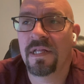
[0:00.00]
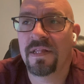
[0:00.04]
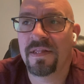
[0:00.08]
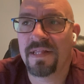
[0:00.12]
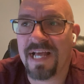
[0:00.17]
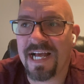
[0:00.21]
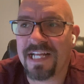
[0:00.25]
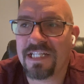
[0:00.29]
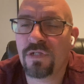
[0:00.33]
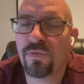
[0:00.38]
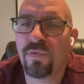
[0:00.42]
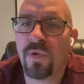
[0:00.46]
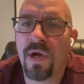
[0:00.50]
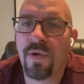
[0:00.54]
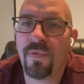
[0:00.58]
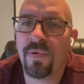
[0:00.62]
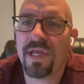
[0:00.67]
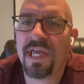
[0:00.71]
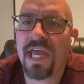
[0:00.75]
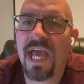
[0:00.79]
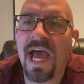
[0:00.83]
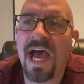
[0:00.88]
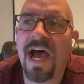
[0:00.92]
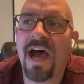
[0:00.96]
That's why we
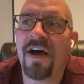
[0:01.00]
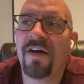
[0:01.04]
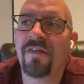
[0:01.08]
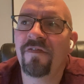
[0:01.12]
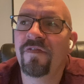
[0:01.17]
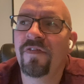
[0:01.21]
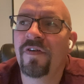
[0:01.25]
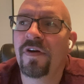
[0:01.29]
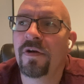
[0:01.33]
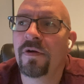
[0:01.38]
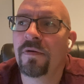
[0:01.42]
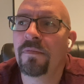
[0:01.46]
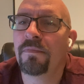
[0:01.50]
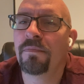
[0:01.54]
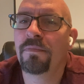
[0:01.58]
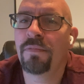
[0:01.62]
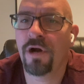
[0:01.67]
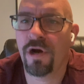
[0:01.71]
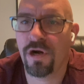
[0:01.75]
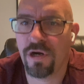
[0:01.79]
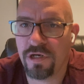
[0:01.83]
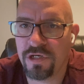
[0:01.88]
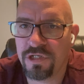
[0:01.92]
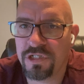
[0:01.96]
have
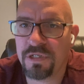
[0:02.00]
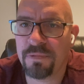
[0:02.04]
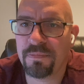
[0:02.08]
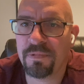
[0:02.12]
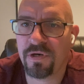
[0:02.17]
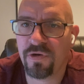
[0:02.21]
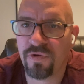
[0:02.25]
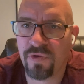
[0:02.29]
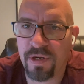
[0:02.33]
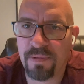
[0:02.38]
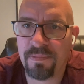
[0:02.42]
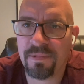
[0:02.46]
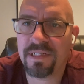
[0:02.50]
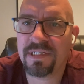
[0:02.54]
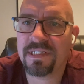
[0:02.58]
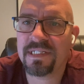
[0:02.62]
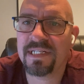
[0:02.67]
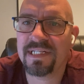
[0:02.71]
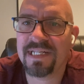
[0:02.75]
partnership agreements,